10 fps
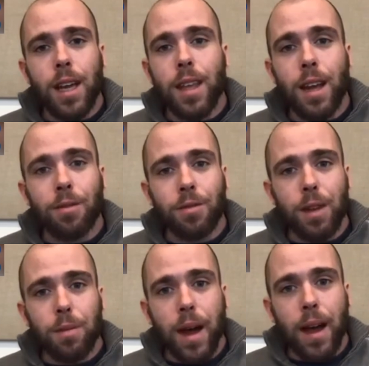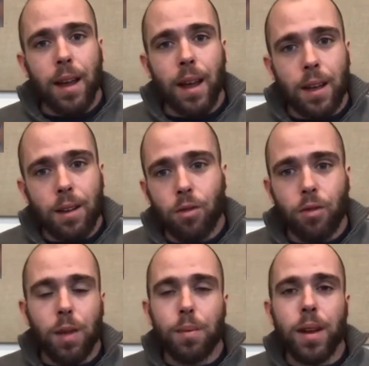that feedback and
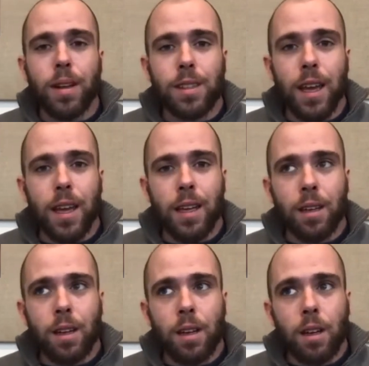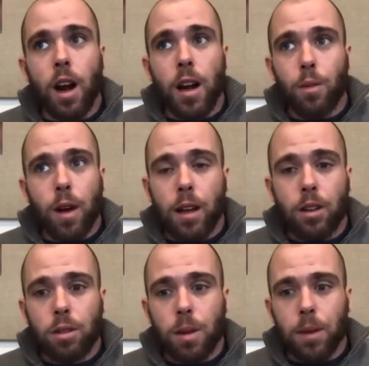flip it mm-hmm. and say, all right, well, I could do
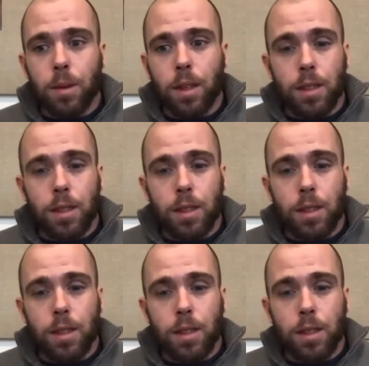something with this.